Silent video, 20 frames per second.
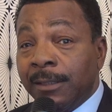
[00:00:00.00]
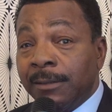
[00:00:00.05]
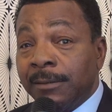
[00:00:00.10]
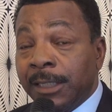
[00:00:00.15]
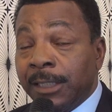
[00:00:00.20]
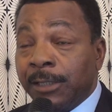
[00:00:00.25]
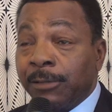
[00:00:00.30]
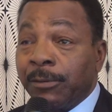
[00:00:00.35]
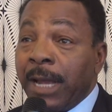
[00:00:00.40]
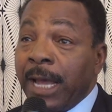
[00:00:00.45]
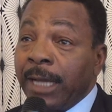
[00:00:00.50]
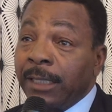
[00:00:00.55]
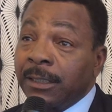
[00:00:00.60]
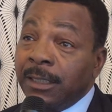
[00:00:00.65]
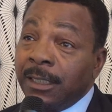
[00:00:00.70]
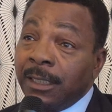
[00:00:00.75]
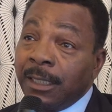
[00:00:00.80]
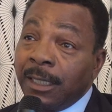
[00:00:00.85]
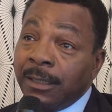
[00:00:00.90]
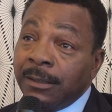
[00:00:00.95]

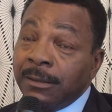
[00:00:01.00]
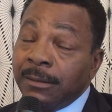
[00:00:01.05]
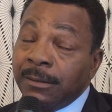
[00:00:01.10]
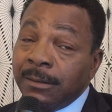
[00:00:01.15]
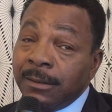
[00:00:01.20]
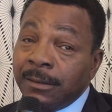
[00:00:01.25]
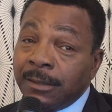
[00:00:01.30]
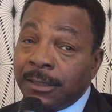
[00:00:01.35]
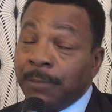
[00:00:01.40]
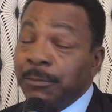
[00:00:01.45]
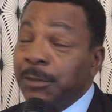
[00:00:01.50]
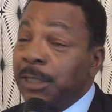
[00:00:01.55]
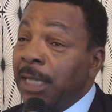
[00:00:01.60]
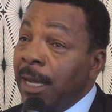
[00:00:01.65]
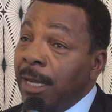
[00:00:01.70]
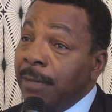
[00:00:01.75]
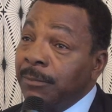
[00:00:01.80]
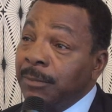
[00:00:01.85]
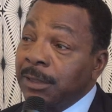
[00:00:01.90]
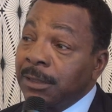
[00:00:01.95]
interacting and
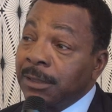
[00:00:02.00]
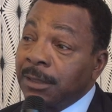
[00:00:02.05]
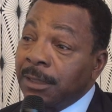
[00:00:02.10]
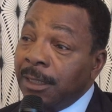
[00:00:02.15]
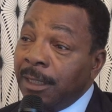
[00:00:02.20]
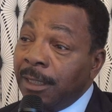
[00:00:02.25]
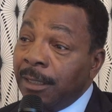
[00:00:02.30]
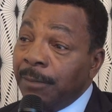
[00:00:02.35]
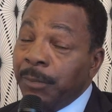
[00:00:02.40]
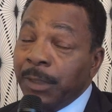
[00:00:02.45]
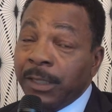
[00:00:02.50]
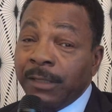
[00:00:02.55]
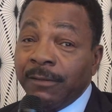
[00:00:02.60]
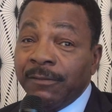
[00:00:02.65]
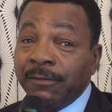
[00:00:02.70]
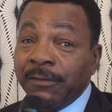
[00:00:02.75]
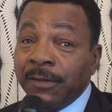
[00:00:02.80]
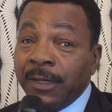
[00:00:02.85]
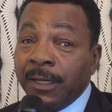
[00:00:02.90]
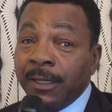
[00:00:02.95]
sometimes in a bit
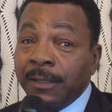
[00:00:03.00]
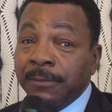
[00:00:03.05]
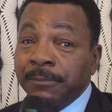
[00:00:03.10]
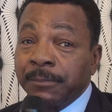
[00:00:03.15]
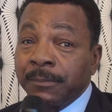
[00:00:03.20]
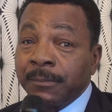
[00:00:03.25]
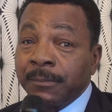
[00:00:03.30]
of